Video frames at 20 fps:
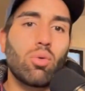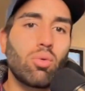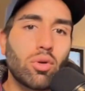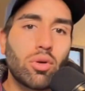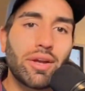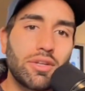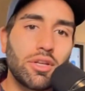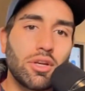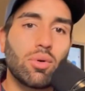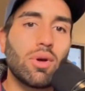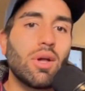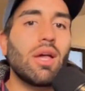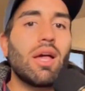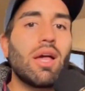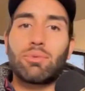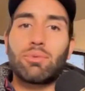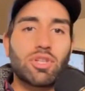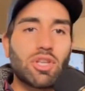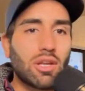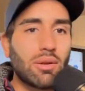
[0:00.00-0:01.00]
I'm just going to make
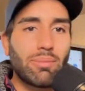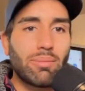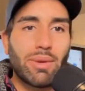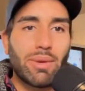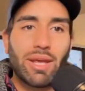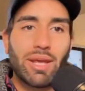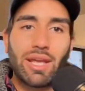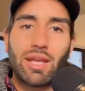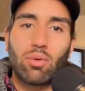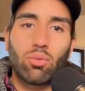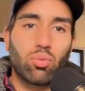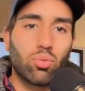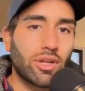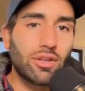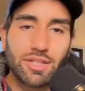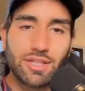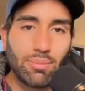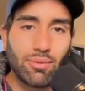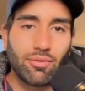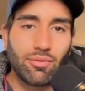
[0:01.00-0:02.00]
it really simple
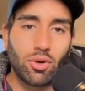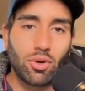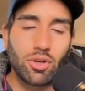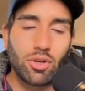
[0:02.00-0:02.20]
for you.